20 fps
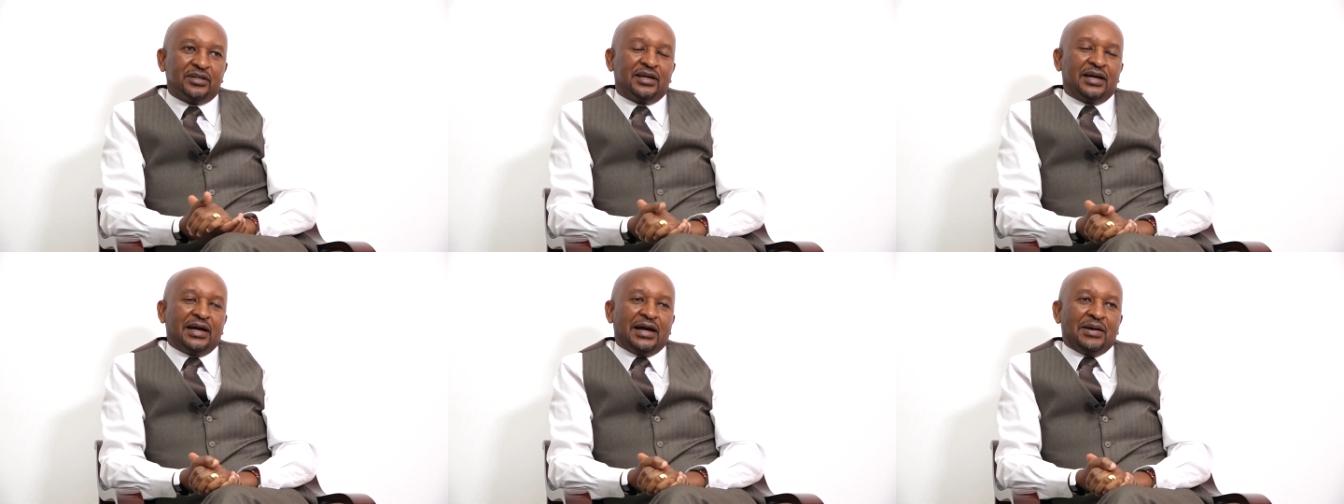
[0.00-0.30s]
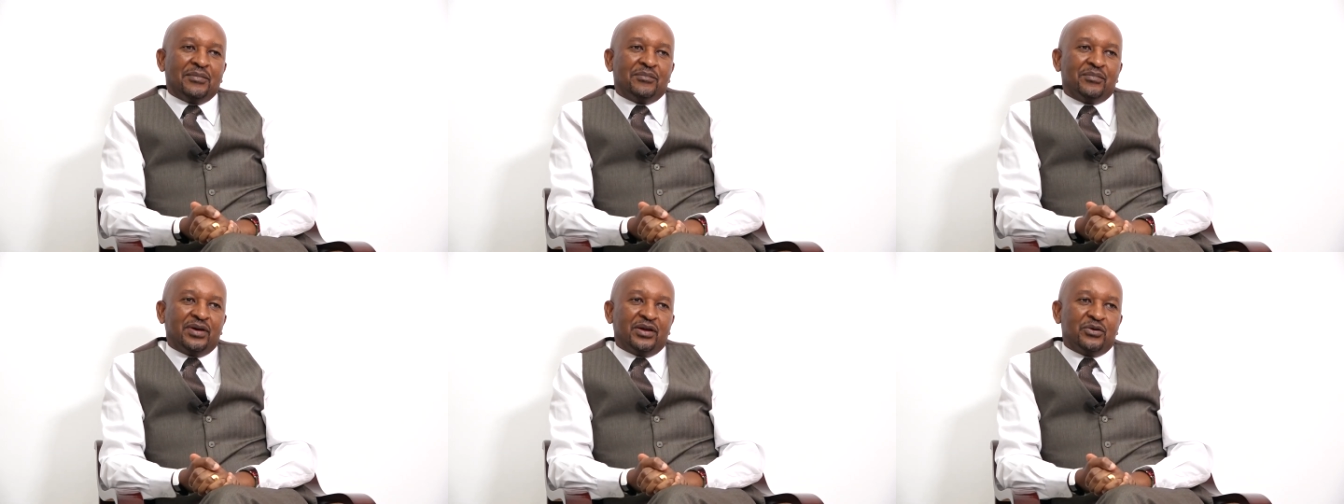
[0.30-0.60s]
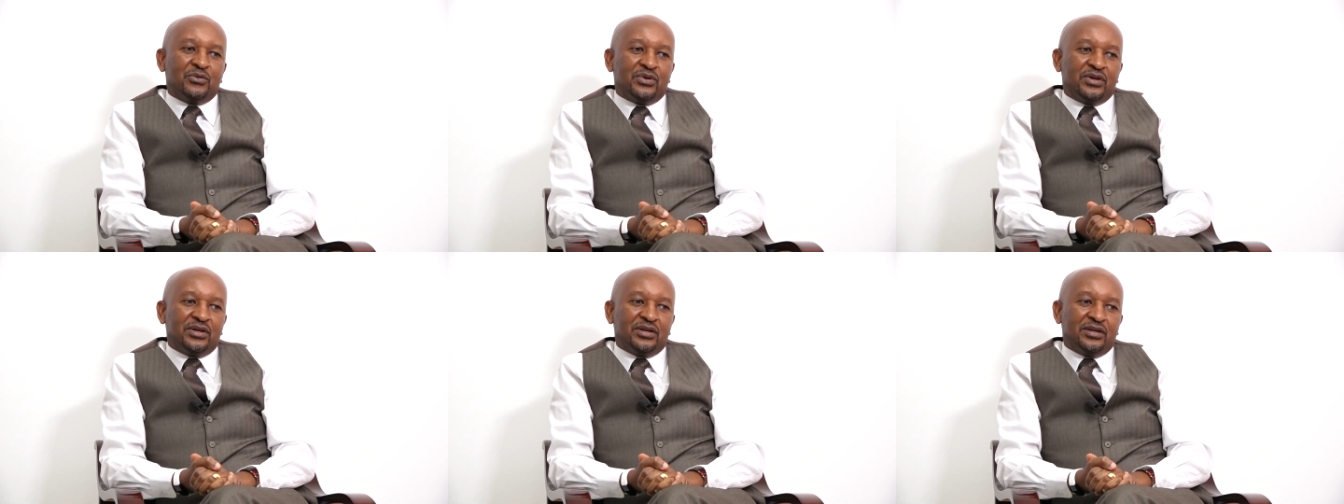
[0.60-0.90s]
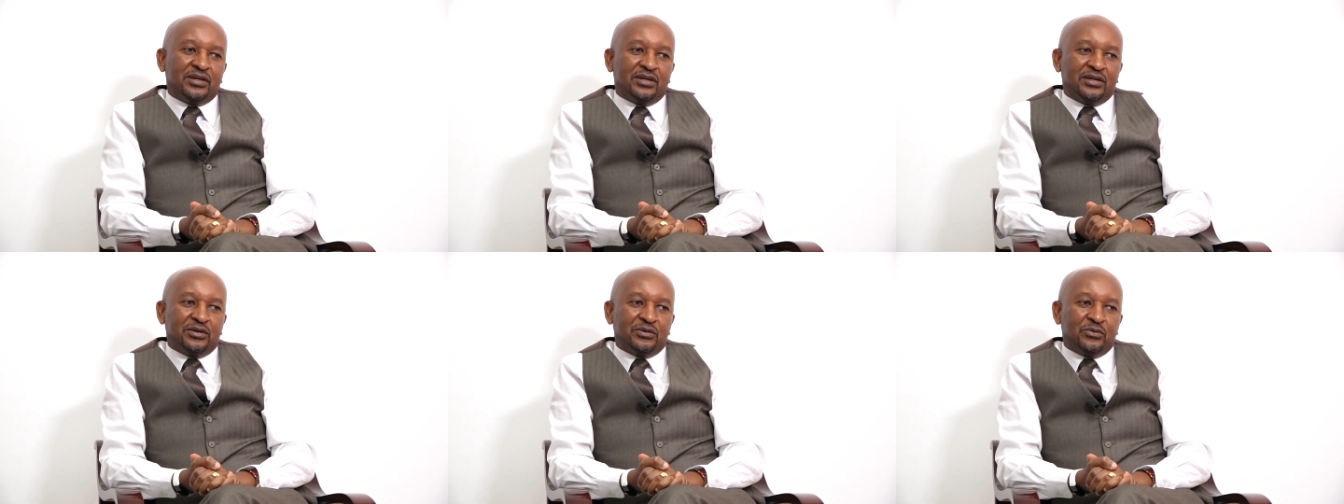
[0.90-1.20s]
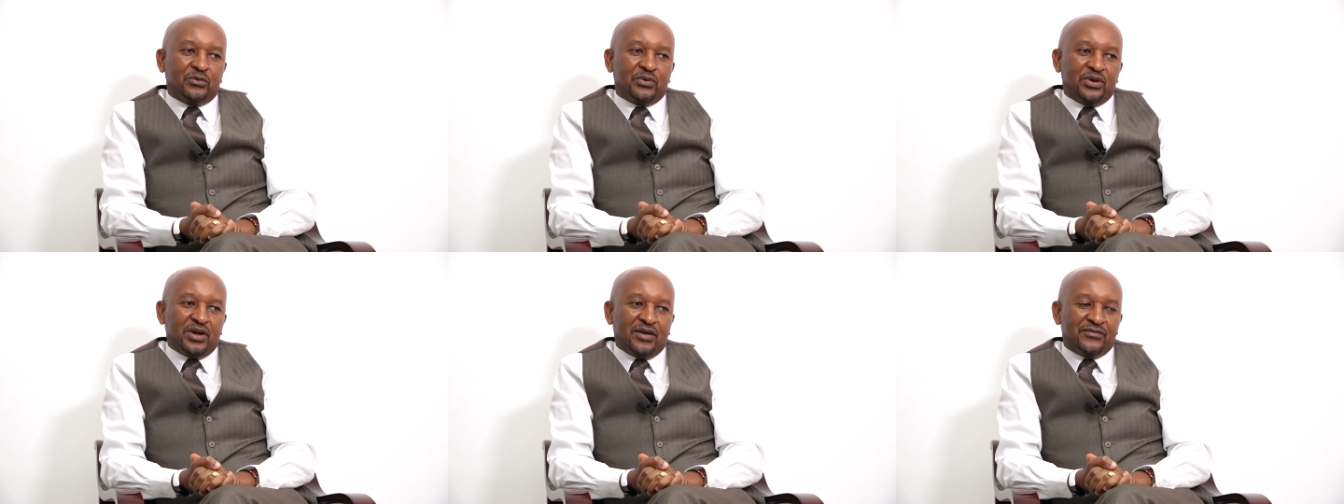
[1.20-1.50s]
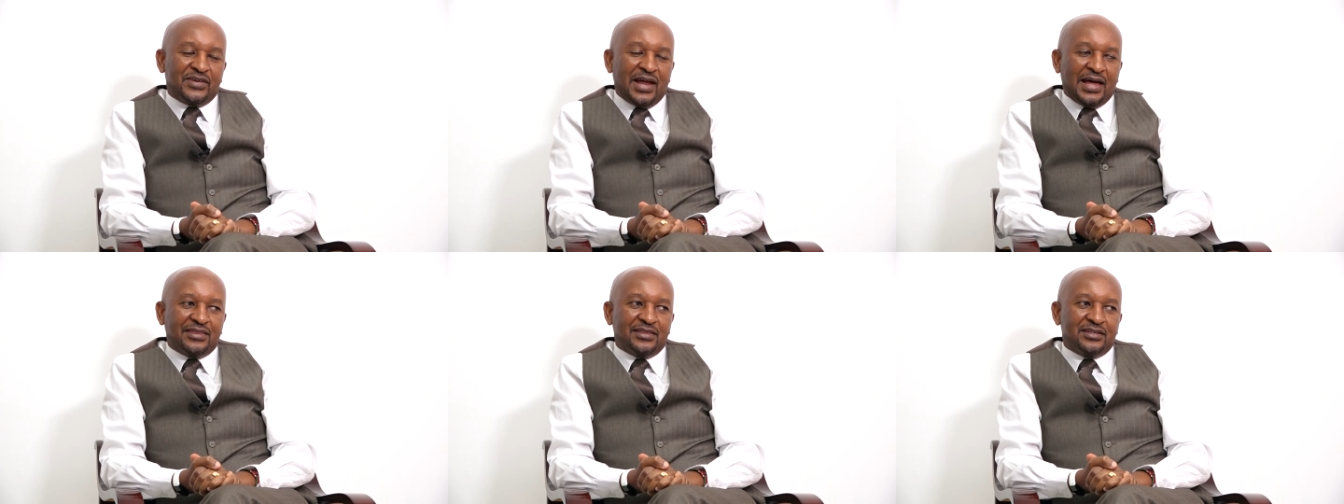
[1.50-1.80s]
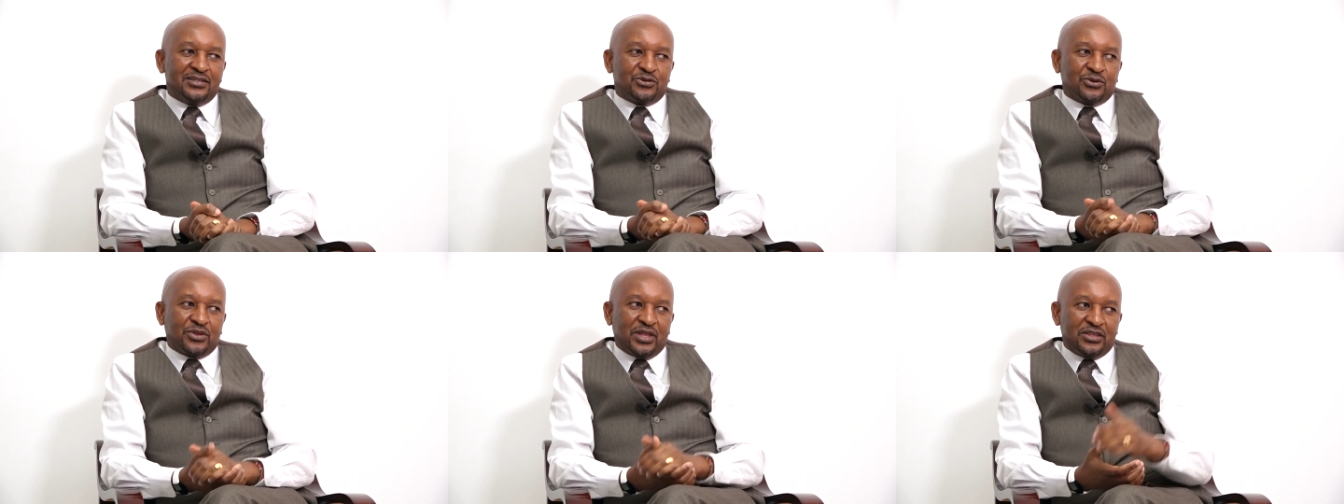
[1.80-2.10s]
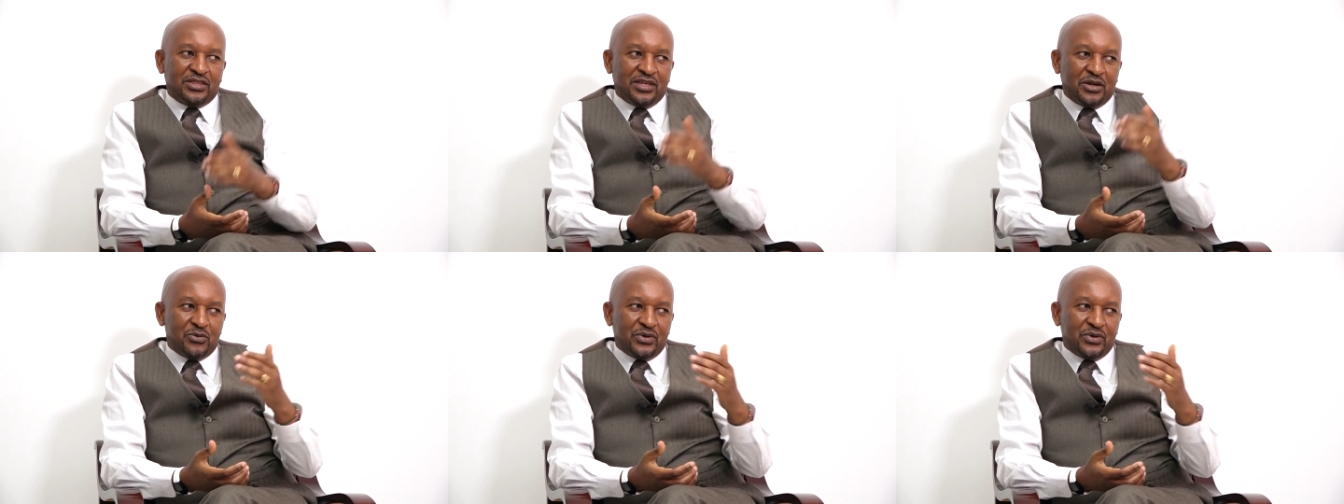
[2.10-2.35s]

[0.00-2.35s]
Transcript: And we have done this so that then